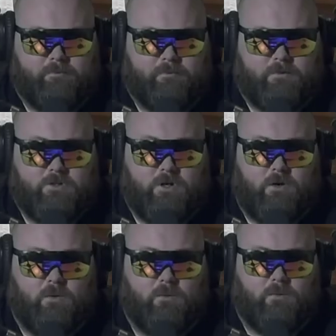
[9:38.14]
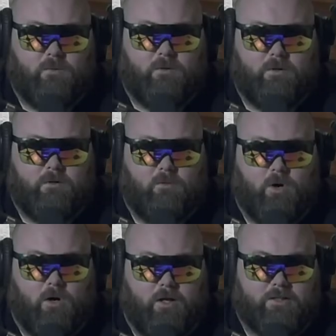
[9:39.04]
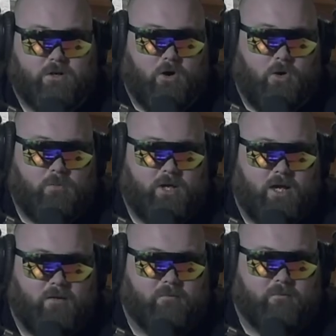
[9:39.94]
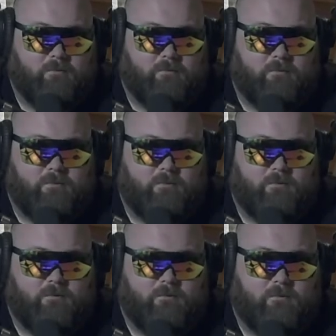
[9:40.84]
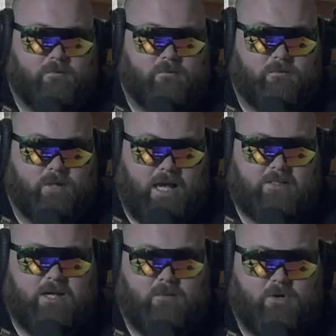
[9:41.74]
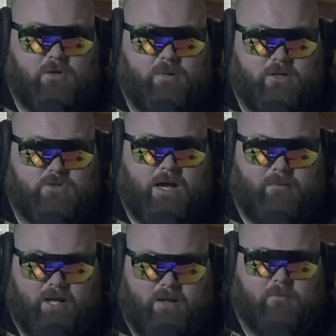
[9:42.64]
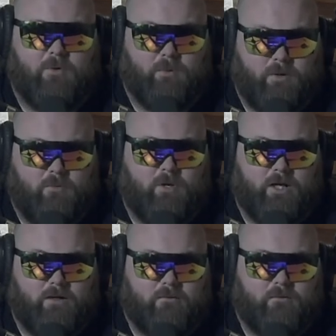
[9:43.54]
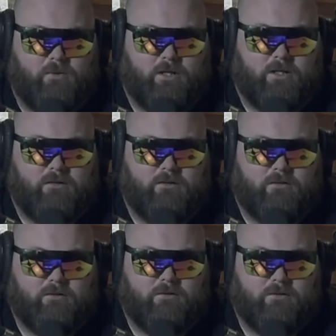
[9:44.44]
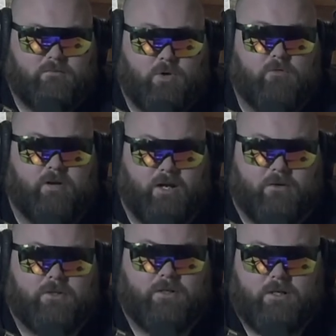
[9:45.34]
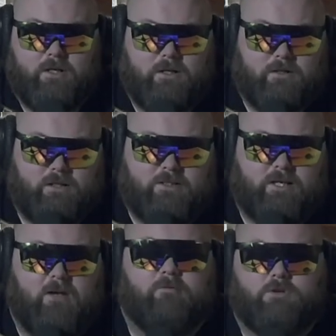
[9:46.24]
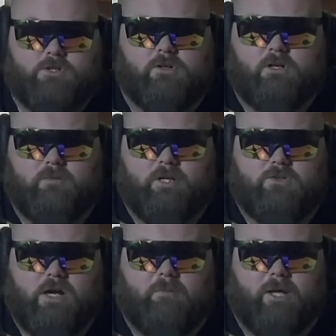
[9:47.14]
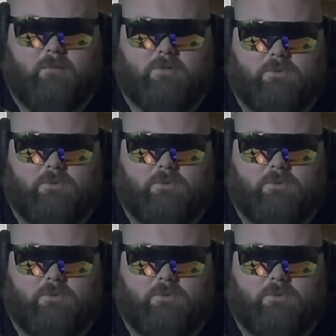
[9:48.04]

So while it's a home game, last game could have been a trap game, but we prevailed. This game for sure could be a trap game as well.